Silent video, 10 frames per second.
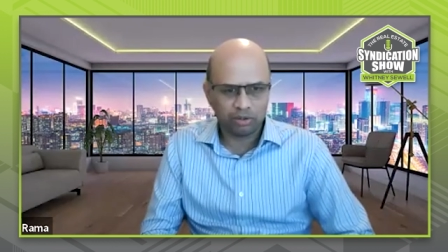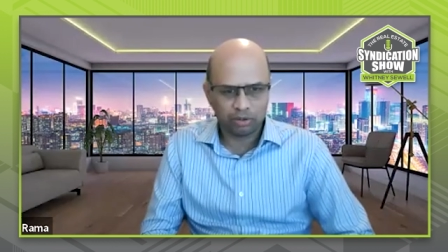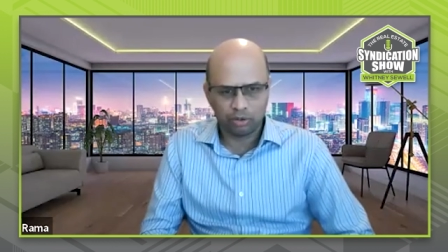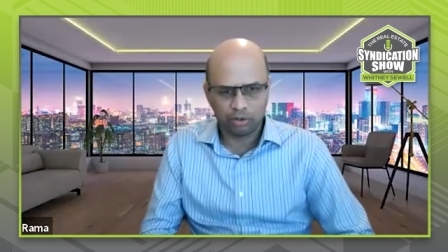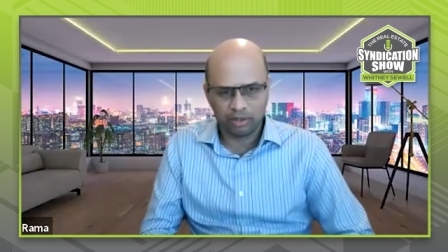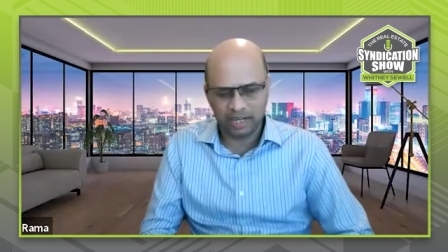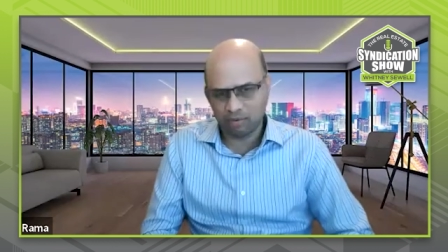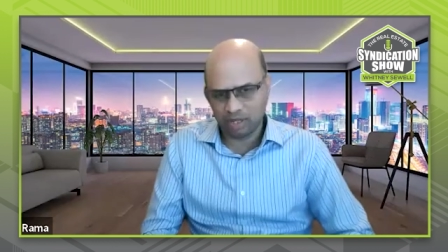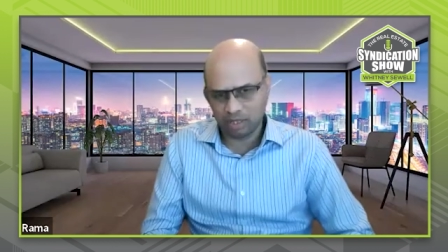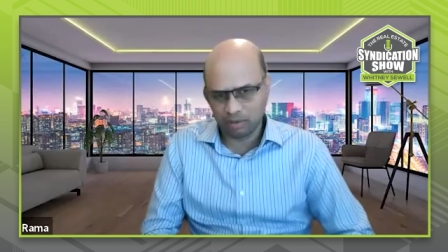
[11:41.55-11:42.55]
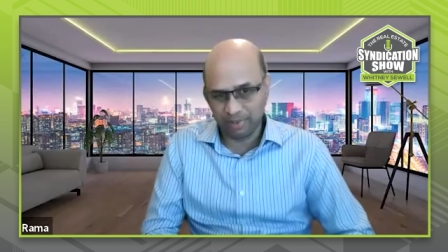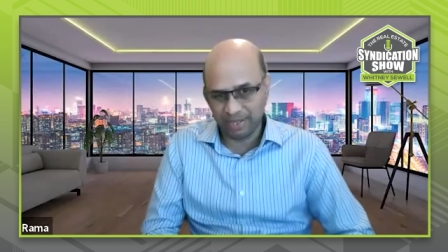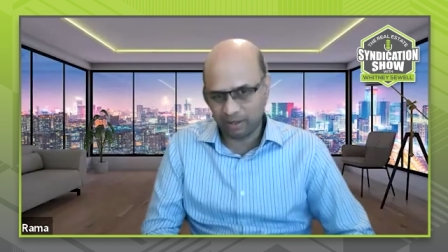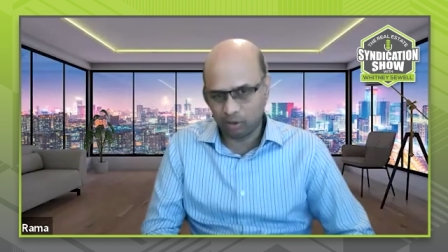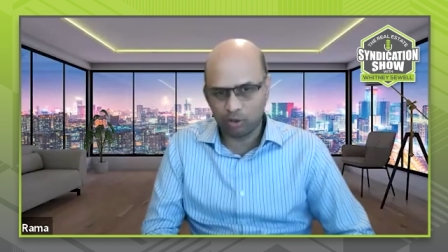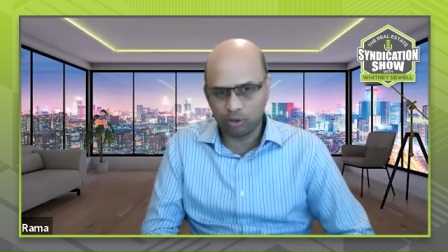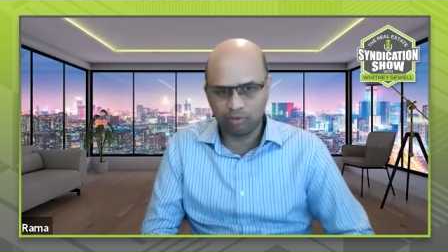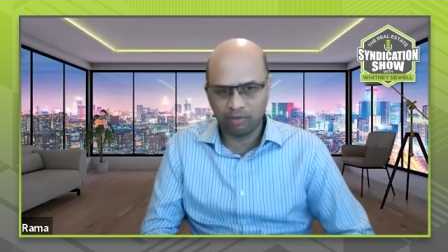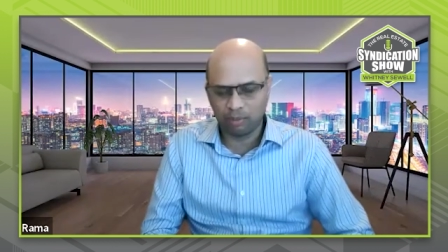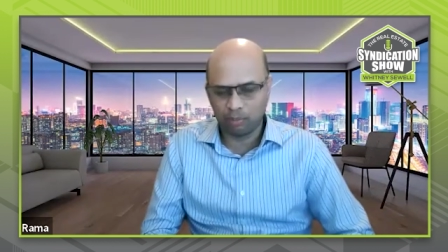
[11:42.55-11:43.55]
So rates was a bit low
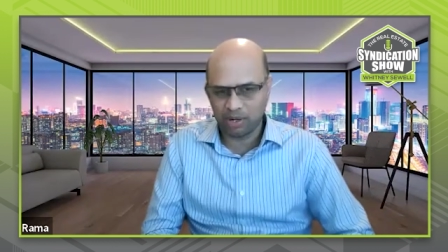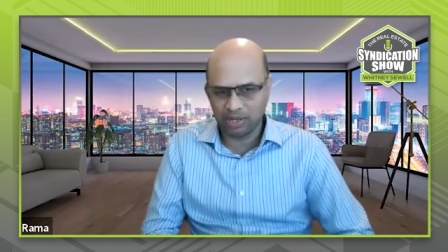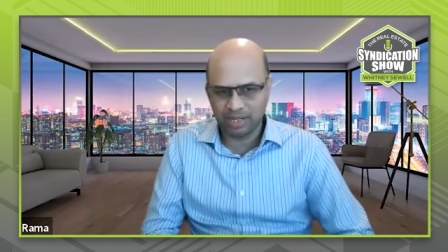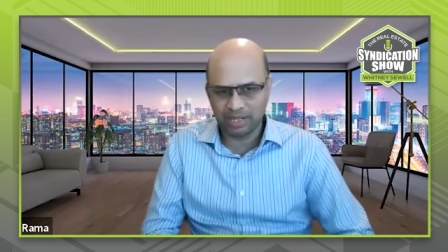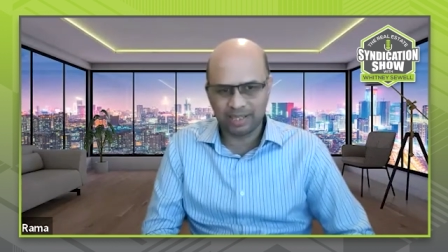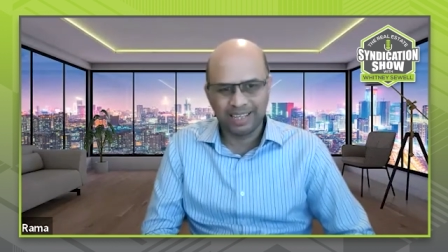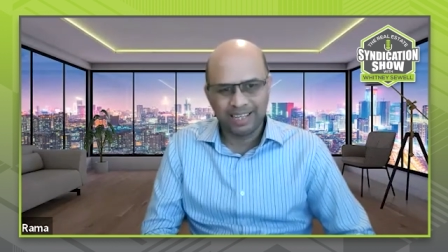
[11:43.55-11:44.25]
when we purchased.